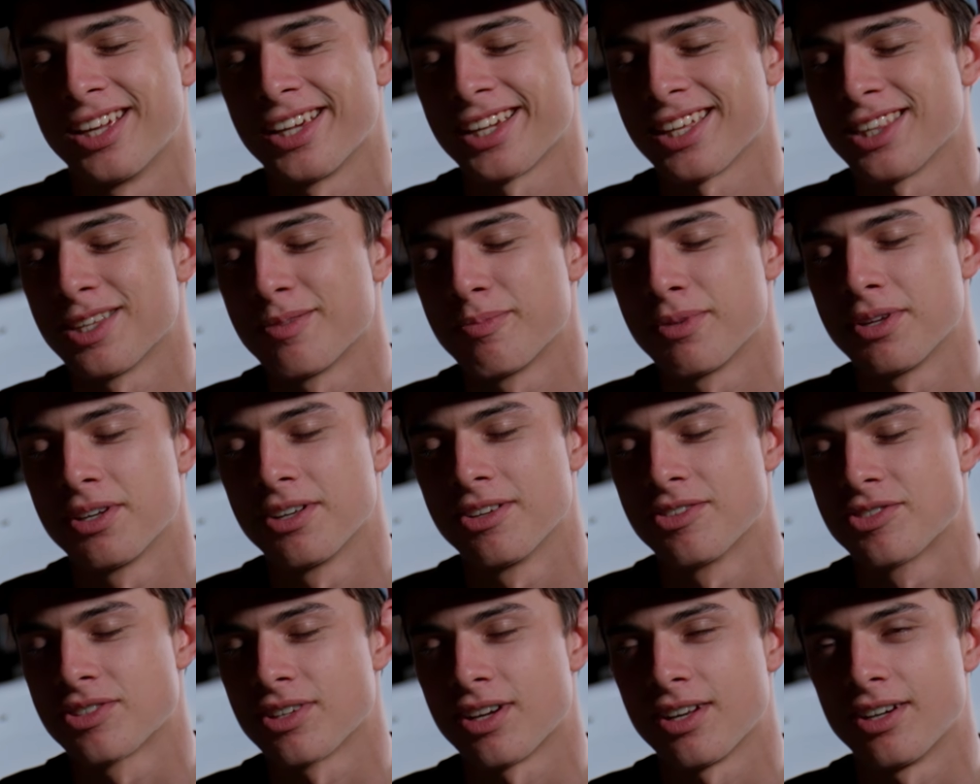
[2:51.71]
in the middle
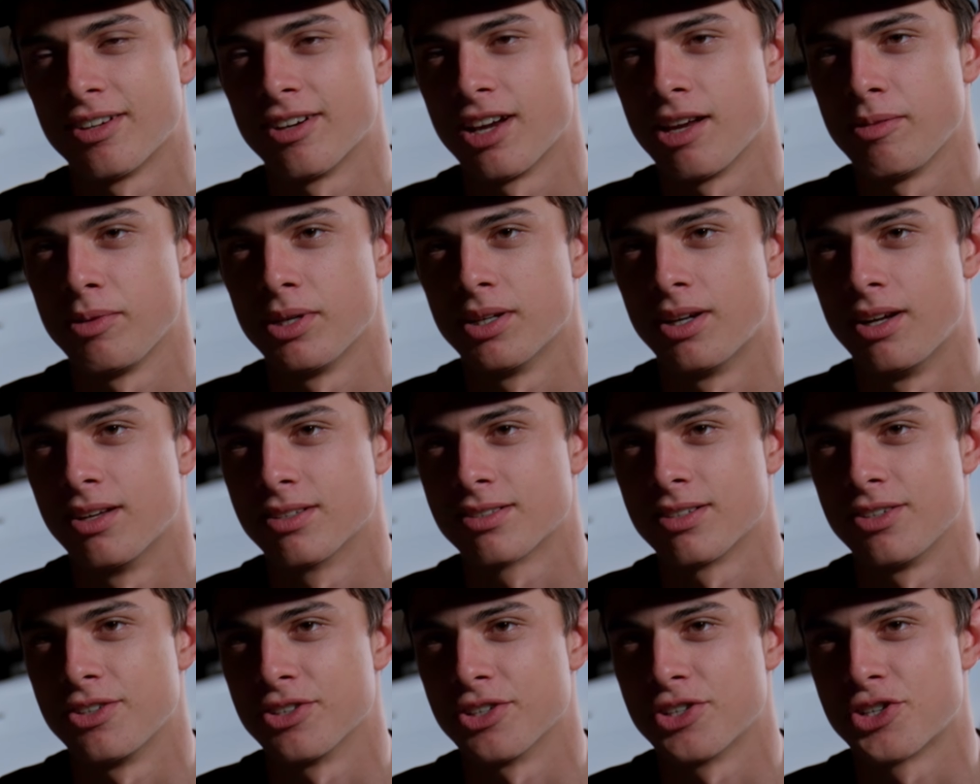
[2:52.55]
of Saudi Arabia and all of a
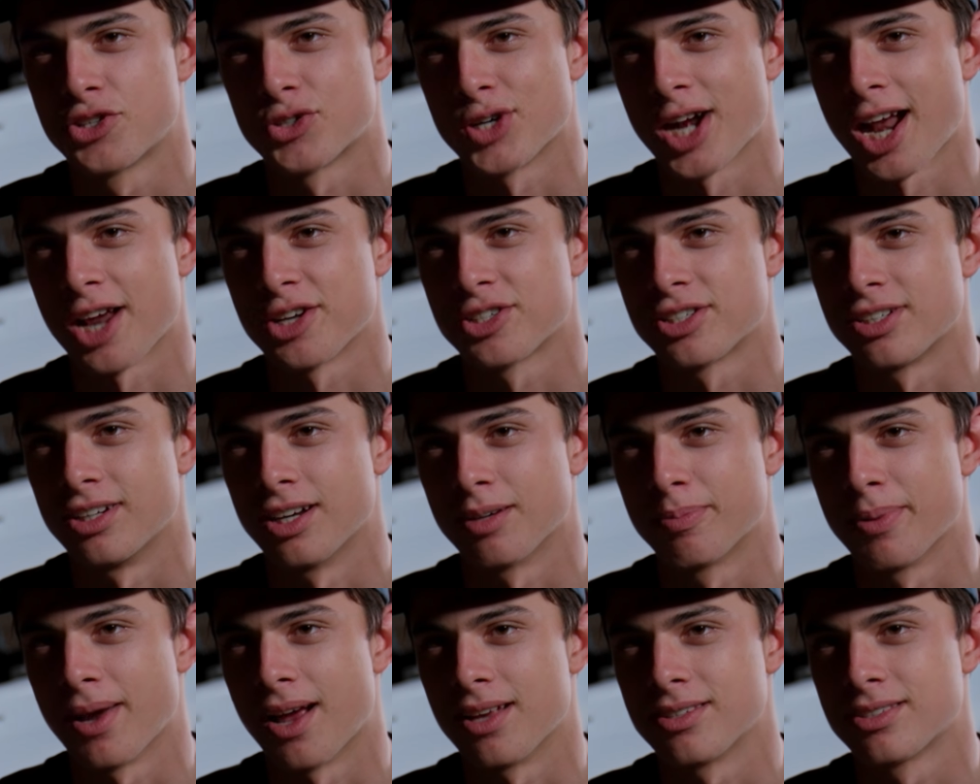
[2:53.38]
sudden there's a trash truck
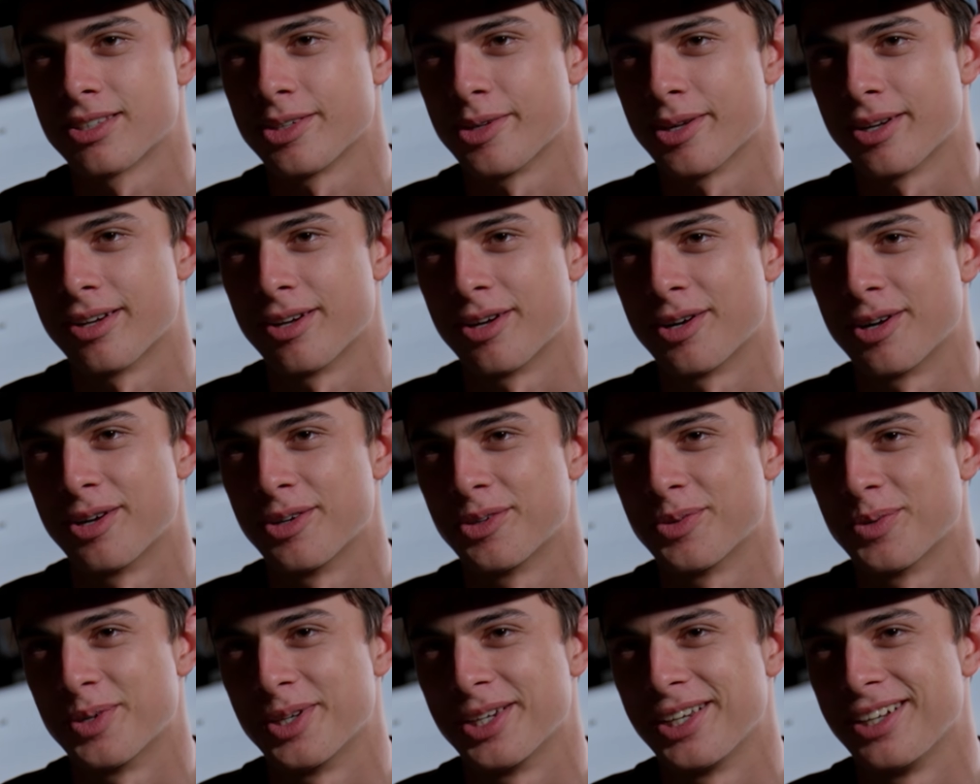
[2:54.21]
passing you at
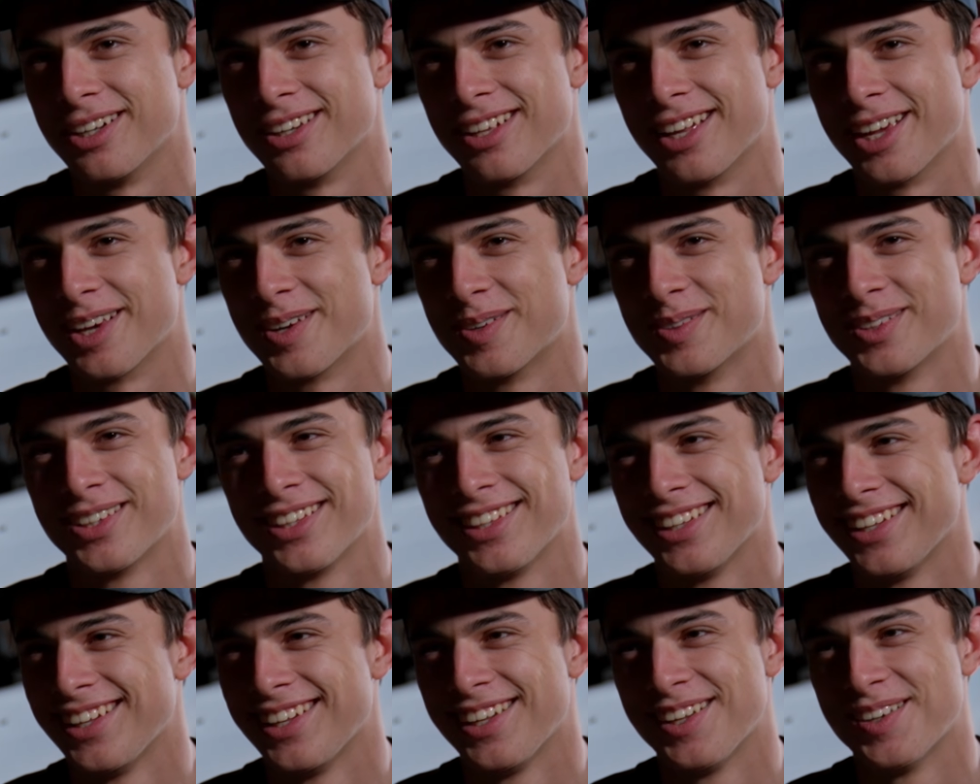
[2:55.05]
120. You're like,
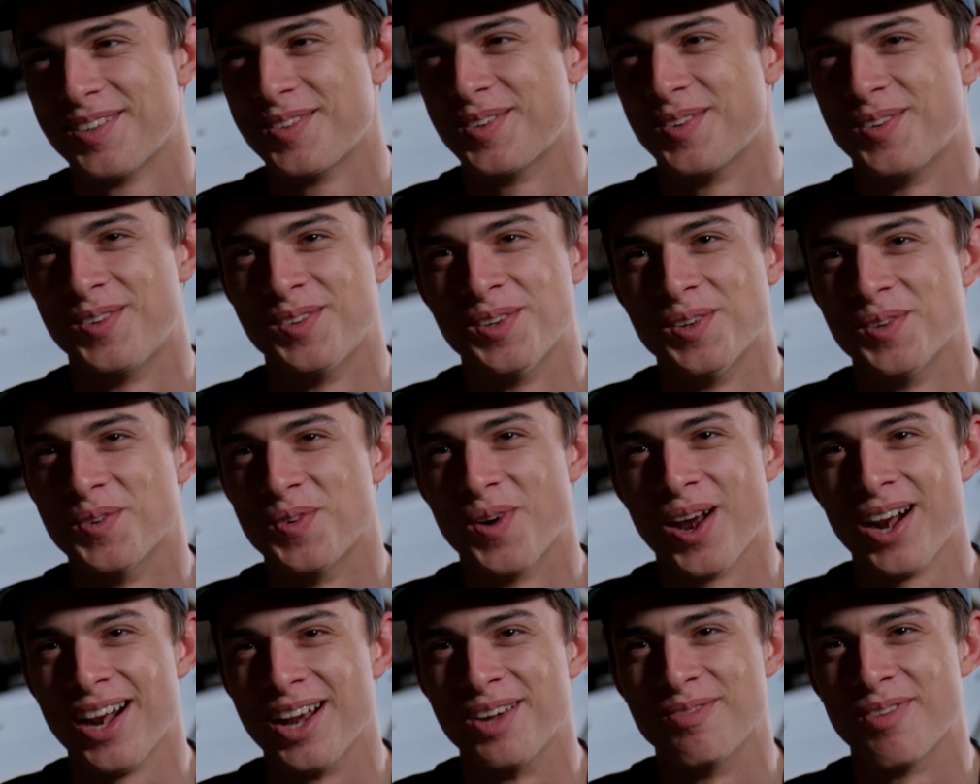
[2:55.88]

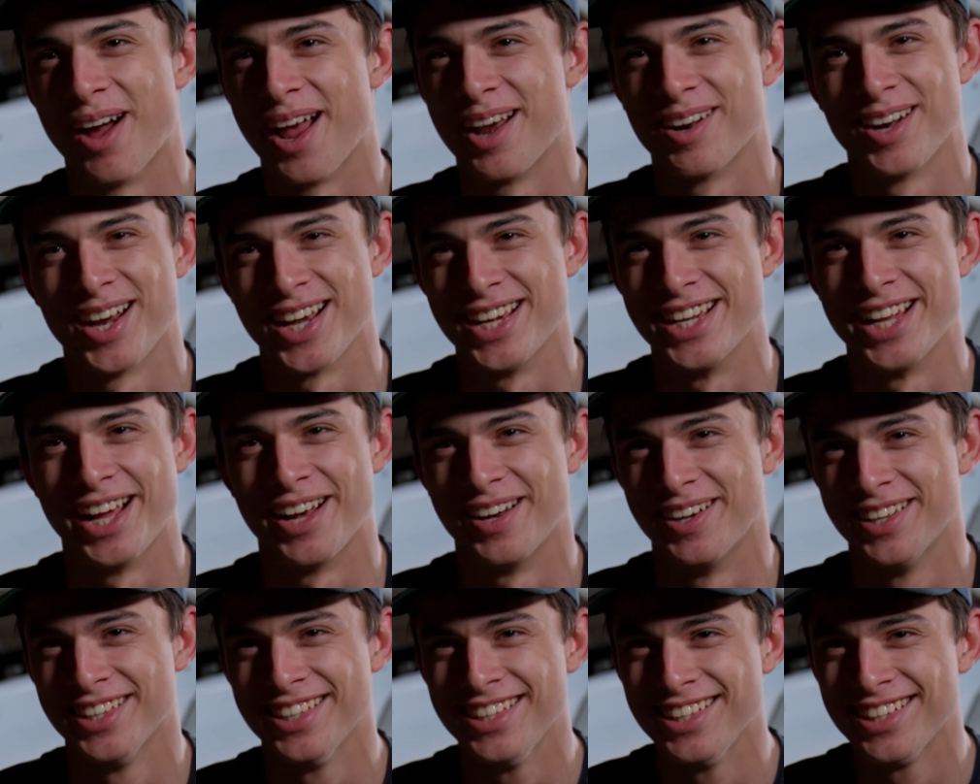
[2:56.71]
where am I right now?
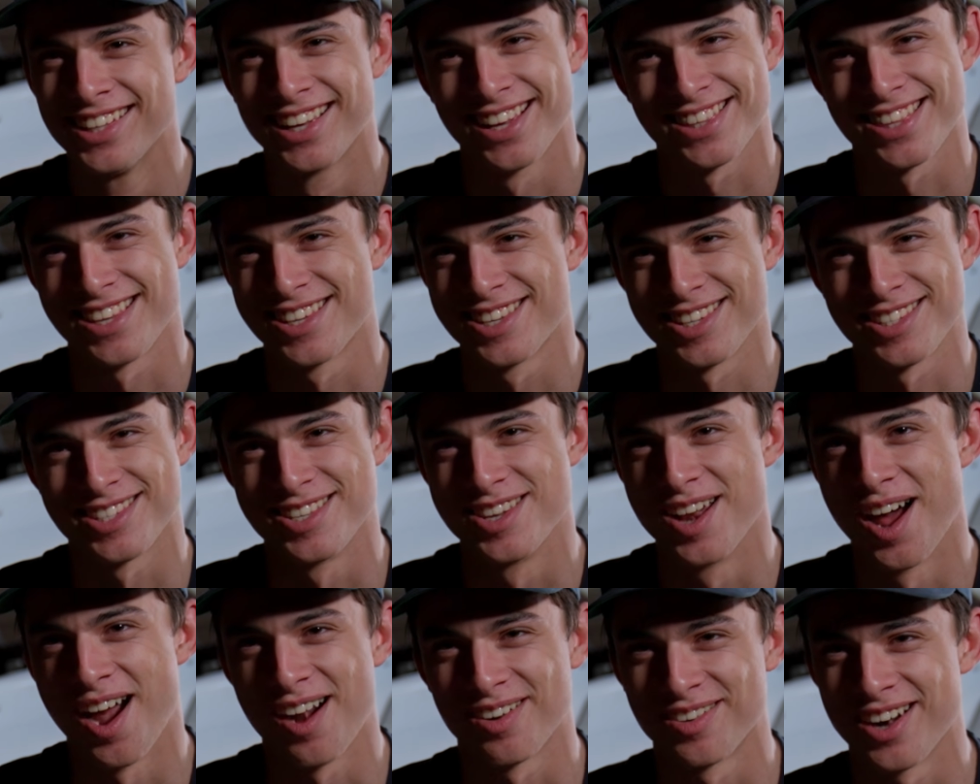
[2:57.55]
Like, this is
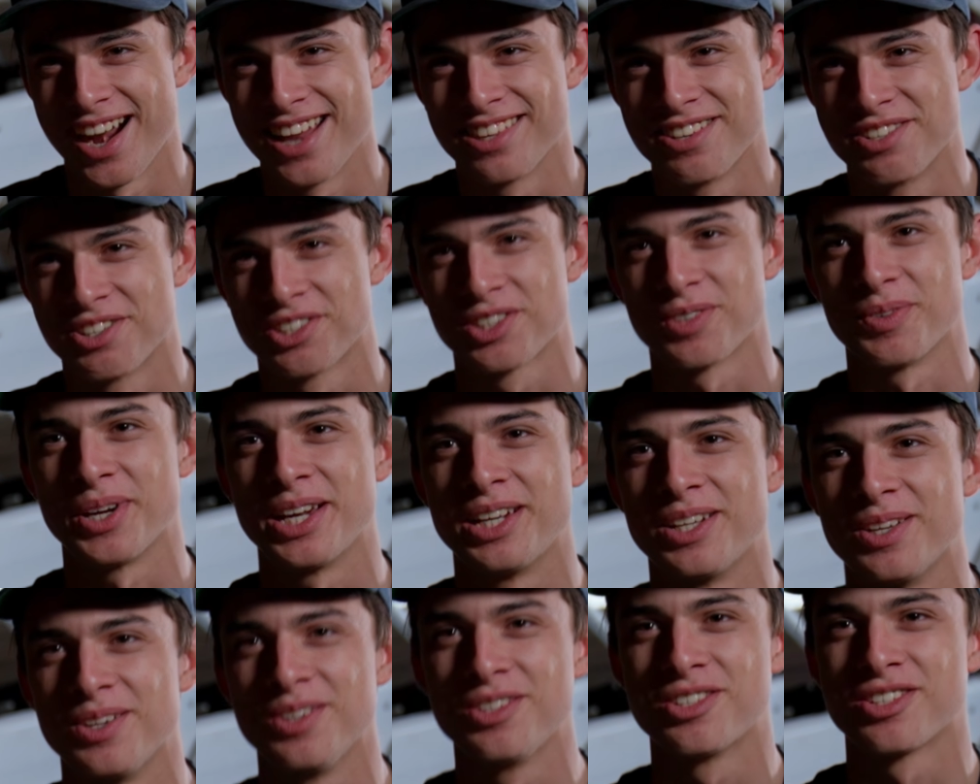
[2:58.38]
not right. There's 3
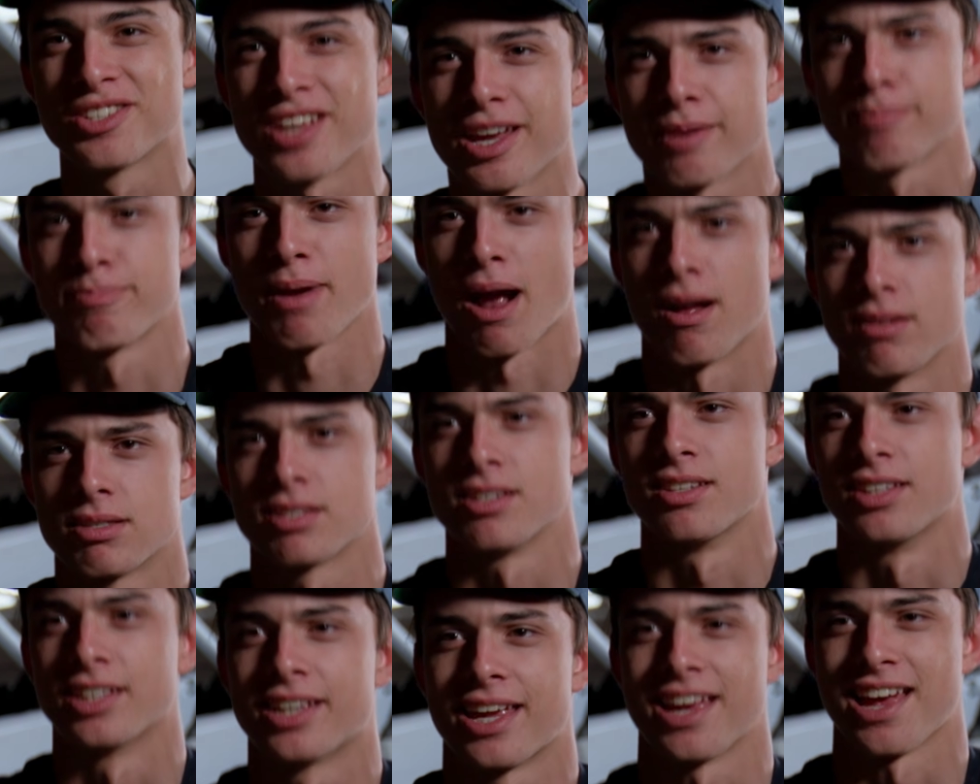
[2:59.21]
dudes just like bouncing
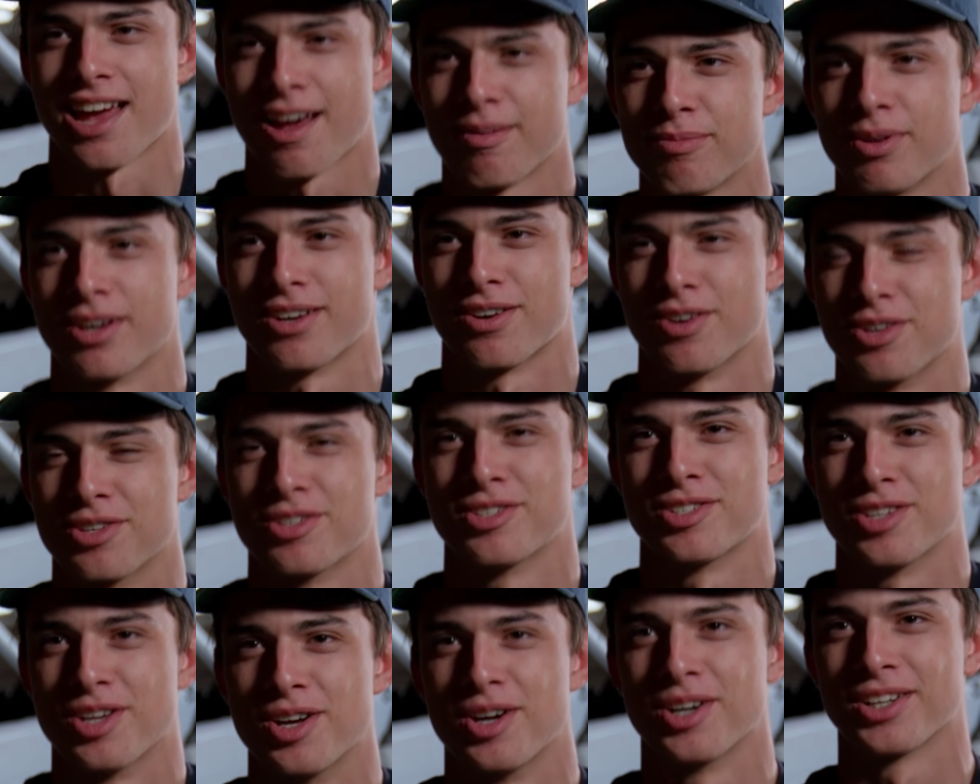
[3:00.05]
in the cab, like all
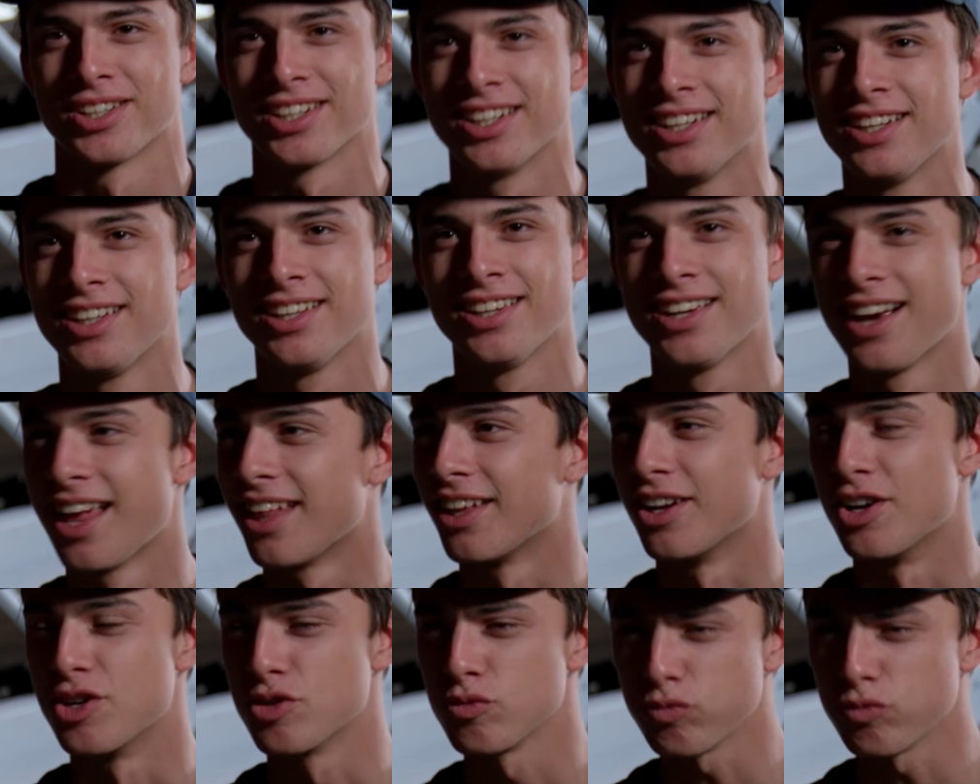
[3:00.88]
stoked. And there's